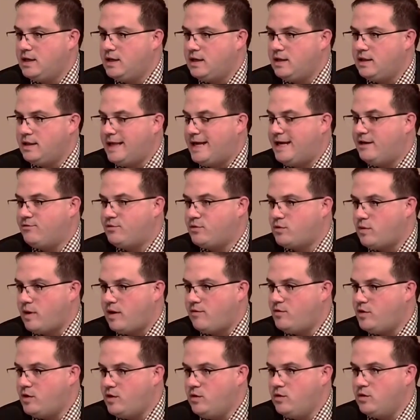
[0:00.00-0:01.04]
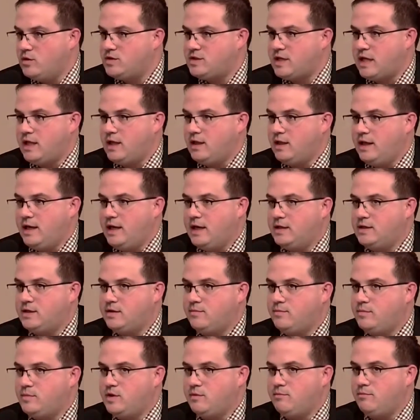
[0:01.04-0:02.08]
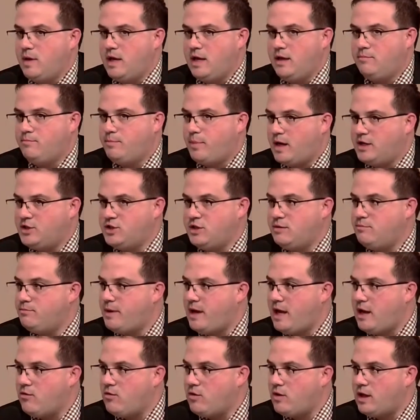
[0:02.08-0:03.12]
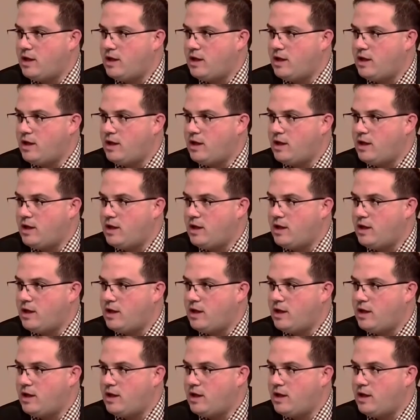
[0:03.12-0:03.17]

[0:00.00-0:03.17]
land for revenue or selling land to make budget and payroll.